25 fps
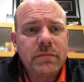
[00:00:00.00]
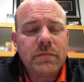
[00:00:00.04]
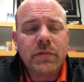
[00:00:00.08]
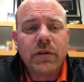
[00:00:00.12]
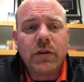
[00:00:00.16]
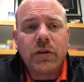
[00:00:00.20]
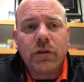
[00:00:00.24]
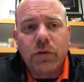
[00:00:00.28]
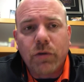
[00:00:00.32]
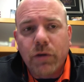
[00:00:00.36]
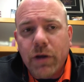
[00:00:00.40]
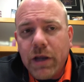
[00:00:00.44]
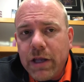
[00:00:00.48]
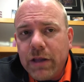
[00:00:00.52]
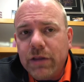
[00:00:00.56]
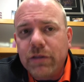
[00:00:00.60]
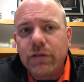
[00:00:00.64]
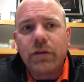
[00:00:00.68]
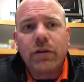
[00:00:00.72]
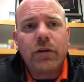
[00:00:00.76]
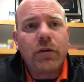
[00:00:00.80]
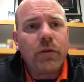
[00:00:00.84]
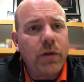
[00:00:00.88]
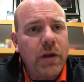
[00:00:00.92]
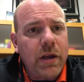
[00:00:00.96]
The greet,
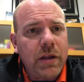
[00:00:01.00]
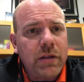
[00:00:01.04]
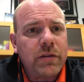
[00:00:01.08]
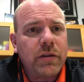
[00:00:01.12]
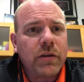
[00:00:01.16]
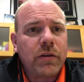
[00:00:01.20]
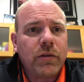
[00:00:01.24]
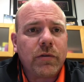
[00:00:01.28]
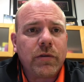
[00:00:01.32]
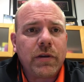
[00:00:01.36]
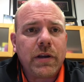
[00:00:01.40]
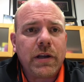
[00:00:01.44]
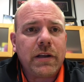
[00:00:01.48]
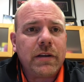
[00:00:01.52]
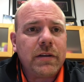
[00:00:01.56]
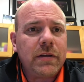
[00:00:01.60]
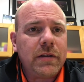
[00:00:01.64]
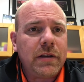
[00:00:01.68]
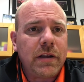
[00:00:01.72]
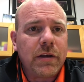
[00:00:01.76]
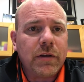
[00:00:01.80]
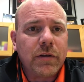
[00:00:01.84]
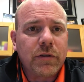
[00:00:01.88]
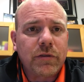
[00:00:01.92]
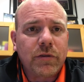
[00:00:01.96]
the greet, the greet.
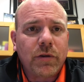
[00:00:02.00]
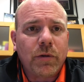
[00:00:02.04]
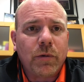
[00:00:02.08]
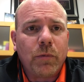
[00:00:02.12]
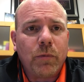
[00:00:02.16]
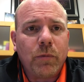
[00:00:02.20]
Deals are